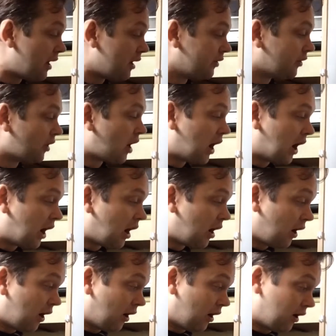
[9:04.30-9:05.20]
and
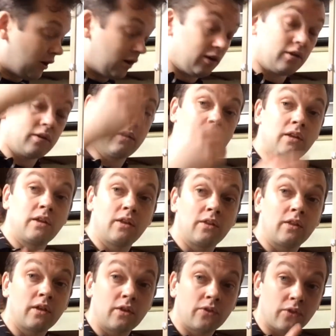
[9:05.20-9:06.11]
R
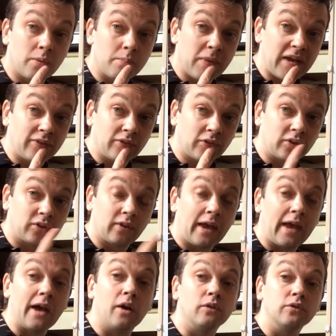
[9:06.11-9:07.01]
that make the
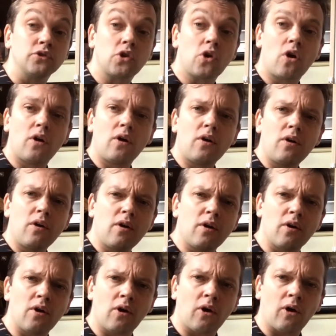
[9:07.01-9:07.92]
sound
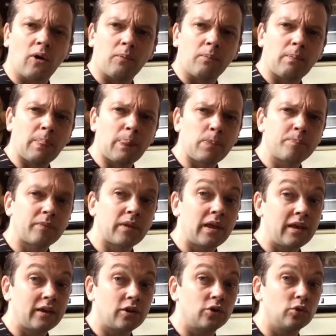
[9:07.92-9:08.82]

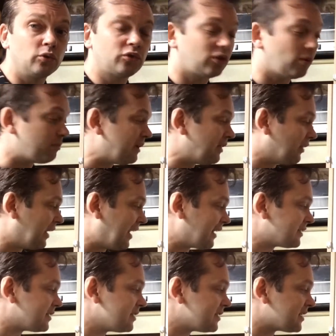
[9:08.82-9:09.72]
It can also be the
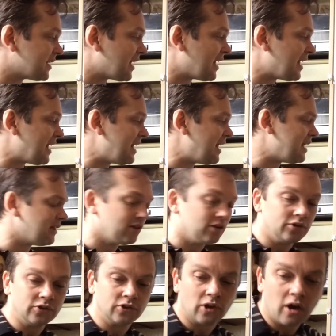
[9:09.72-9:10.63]
letters E
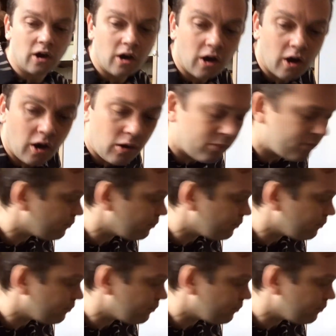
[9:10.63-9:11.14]
and R.